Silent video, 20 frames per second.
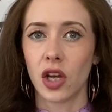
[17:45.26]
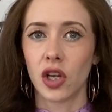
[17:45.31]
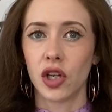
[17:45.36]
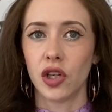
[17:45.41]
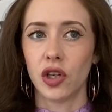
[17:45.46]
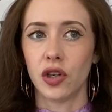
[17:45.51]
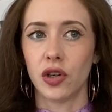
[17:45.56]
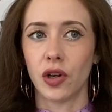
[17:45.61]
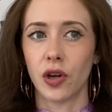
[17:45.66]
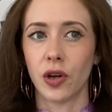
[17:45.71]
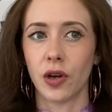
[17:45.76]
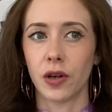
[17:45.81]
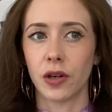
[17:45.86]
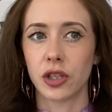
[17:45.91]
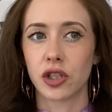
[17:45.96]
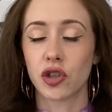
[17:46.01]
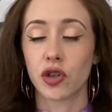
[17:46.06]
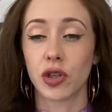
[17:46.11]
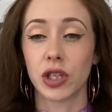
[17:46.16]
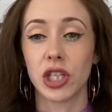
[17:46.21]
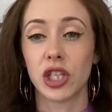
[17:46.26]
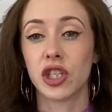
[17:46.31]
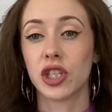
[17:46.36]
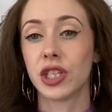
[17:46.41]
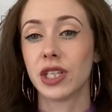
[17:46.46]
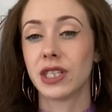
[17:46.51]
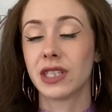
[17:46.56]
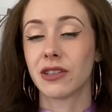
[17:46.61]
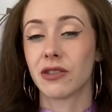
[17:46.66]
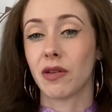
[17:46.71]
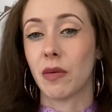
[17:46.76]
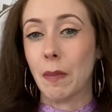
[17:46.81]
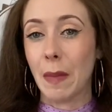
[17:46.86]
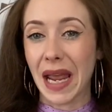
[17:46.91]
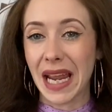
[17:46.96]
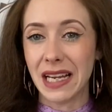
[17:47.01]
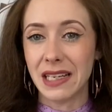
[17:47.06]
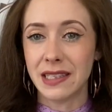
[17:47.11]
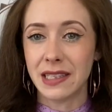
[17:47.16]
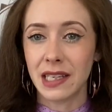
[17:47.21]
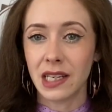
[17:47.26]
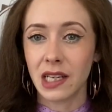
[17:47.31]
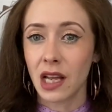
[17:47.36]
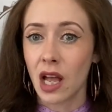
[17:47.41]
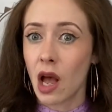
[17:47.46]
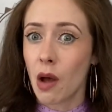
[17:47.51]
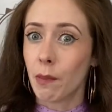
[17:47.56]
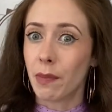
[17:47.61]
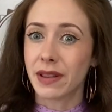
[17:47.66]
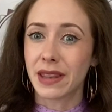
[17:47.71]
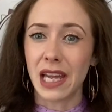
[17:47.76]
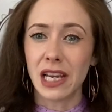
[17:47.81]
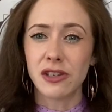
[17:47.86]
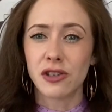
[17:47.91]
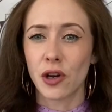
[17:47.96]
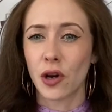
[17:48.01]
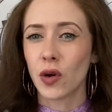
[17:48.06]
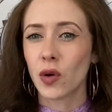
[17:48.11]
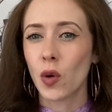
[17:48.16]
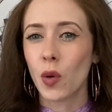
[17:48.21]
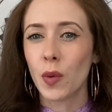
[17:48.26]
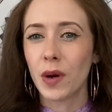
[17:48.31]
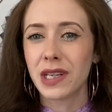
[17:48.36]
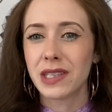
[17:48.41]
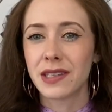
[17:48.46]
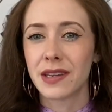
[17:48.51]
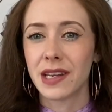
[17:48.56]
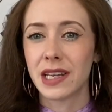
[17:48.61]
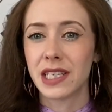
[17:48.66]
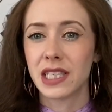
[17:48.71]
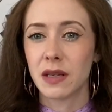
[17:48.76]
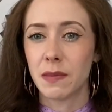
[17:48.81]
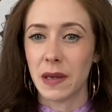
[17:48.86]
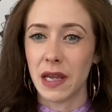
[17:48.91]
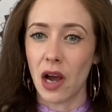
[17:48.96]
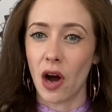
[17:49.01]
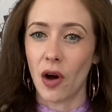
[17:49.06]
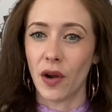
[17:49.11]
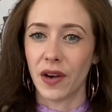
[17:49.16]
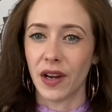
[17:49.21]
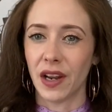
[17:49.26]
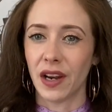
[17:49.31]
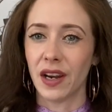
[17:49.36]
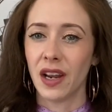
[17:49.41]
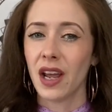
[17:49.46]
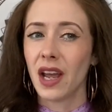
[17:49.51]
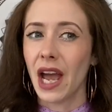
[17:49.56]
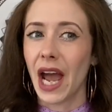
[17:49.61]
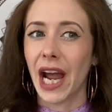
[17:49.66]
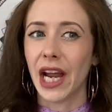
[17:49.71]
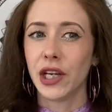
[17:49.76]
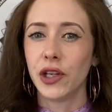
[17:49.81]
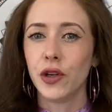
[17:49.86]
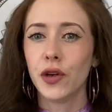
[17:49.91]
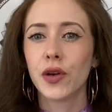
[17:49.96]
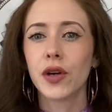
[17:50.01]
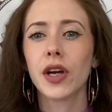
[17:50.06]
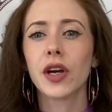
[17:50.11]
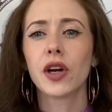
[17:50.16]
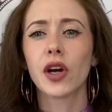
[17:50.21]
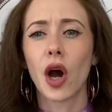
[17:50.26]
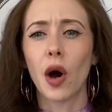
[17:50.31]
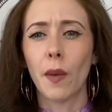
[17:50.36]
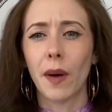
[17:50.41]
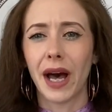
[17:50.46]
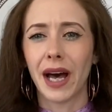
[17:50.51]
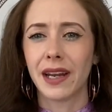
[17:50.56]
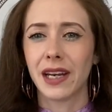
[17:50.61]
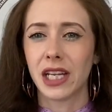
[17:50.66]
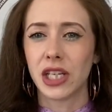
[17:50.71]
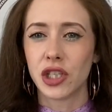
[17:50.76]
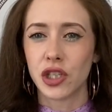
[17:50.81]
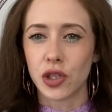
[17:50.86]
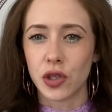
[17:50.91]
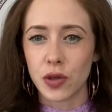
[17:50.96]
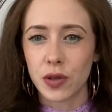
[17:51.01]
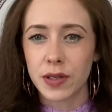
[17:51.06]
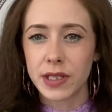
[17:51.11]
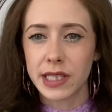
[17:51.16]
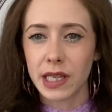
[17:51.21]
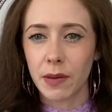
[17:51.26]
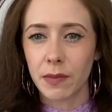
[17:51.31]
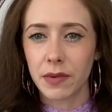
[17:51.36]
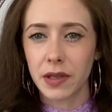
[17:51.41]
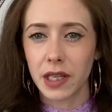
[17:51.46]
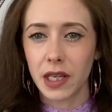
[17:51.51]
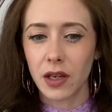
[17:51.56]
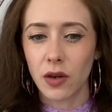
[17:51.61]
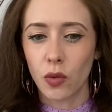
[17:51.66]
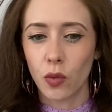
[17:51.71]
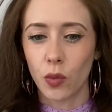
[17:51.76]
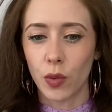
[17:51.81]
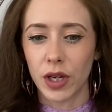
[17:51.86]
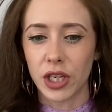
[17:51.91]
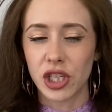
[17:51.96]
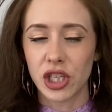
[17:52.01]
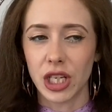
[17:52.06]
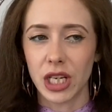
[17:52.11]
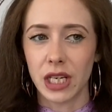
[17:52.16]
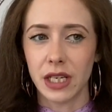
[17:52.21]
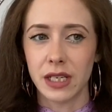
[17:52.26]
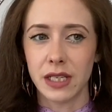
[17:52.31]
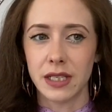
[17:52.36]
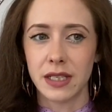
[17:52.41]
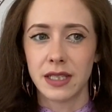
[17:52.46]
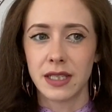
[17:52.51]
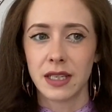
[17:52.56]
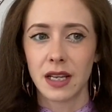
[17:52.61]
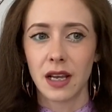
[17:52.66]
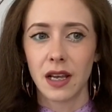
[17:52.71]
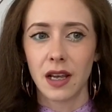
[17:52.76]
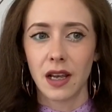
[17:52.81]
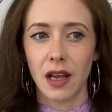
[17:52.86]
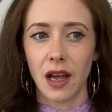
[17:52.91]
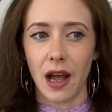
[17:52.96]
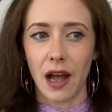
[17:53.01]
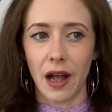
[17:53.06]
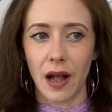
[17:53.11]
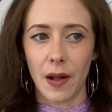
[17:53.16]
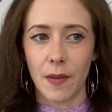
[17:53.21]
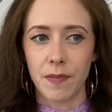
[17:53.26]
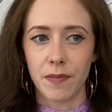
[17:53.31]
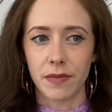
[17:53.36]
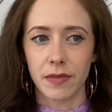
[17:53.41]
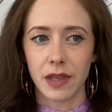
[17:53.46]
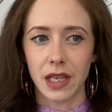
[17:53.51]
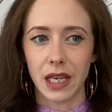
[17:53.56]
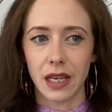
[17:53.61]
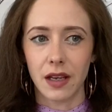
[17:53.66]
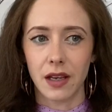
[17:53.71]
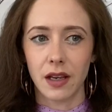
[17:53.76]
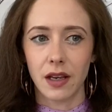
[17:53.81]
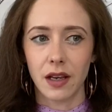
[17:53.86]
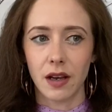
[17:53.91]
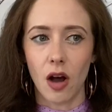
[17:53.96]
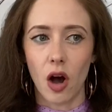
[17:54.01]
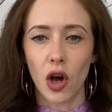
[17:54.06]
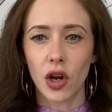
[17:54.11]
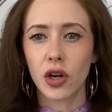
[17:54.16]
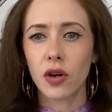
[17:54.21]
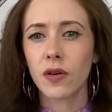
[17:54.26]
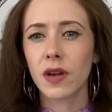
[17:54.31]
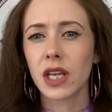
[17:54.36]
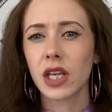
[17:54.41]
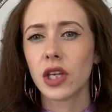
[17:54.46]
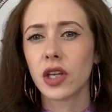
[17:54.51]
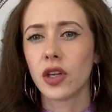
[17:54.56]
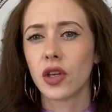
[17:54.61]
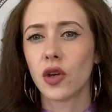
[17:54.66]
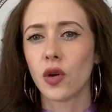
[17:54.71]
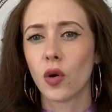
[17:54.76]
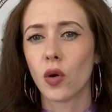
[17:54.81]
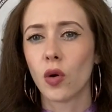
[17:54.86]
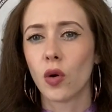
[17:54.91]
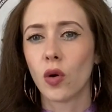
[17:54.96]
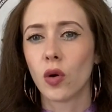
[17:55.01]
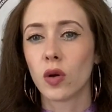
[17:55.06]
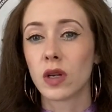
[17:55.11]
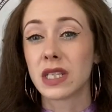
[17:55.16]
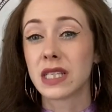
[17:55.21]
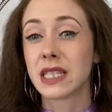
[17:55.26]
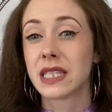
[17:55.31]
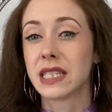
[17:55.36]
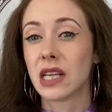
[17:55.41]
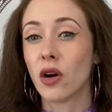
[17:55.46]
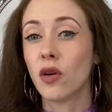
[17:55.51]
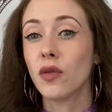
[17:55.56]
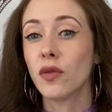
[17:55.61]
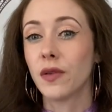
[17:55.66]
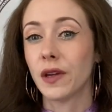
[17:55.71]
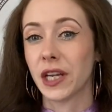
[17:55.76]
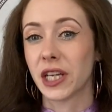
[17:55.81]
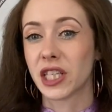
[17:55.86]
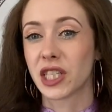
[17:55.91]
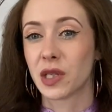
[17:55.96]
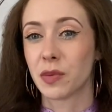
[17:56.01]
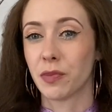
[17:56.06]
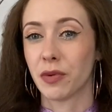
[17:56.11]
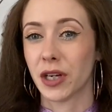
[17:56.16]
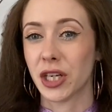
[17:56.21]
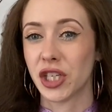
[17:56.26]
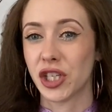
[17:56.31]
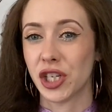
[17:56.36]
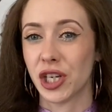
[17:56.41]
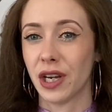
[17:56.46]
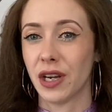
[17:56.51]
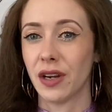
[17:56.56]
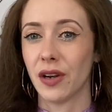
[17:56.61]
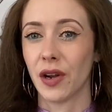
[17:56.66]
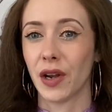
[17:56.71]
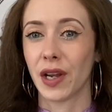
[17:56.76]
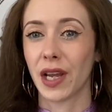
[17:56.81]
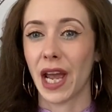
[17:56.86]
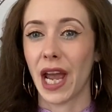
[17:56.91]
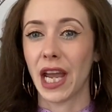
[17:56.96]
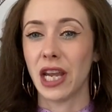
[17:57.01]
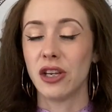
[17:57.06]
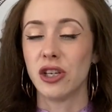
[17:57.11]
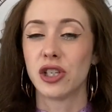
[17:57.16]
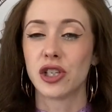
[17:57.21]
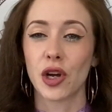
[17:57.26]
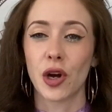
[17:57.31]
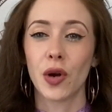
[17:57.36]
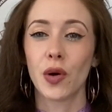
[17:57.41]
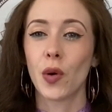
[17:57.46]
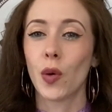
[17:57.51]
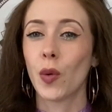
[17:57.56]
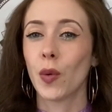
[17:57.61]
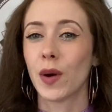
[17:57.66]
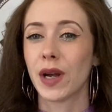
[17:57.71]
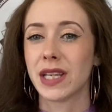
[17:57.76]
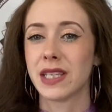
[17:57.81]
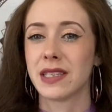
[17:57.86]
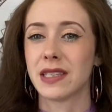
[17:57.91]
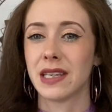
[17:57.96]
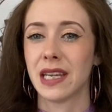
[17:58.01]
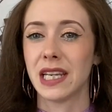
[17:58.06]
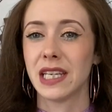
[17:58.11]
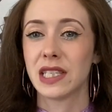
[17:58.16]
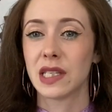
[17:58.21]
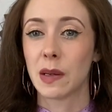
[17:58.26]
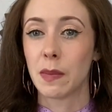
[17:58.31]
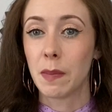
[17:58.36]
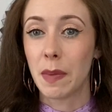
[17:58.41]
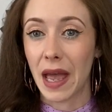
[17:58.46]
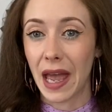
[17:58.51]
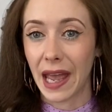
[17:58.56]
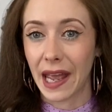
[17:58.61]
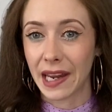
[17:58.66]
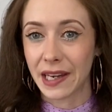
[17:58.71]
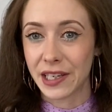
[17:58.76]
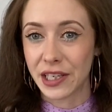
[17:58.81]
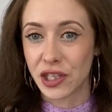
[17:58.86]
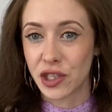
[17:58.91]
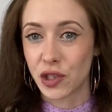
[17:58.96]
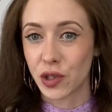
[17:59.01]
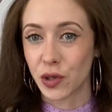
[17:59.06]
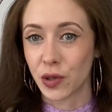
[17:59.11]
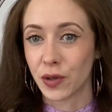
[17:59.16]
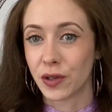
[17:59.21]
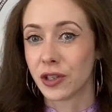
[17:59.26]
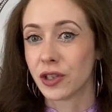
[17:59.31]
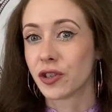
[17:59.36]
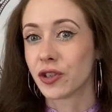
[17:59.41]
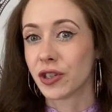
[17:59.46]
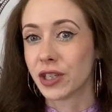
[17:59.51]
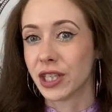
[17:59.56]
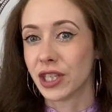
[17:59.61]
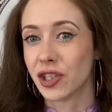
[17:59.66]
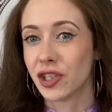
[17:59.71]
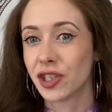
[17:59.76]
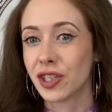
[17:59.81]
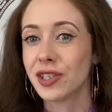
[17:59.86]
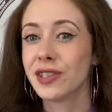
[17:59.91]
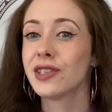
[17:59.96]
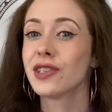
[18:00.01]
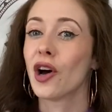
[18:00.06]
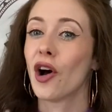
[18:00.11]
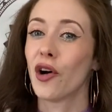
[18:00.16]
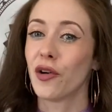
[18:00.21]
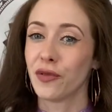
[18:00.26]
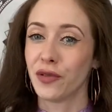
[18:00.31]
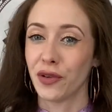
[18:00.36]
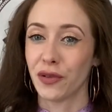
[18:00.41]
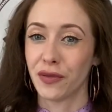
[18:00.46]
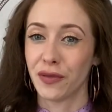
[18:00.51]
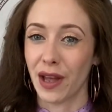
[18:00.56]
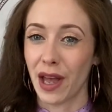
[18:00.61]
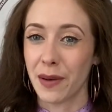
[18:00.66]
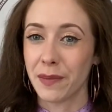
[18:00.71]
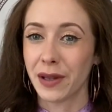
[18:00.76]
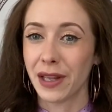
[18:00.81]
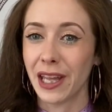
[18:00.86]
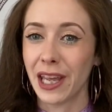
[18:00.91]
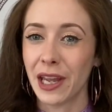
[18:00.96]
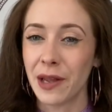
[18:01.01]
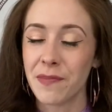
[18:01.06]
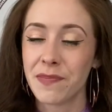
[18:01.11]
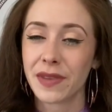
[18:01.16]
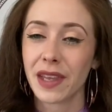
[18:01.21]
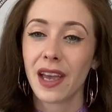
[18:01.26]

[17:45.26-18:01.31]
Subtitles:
you know, traditions are amazing, but they don't always need to be honored. And you can go out and do something which is honoring your self-expression, okay? You don't always need to pander to the traditions of your family.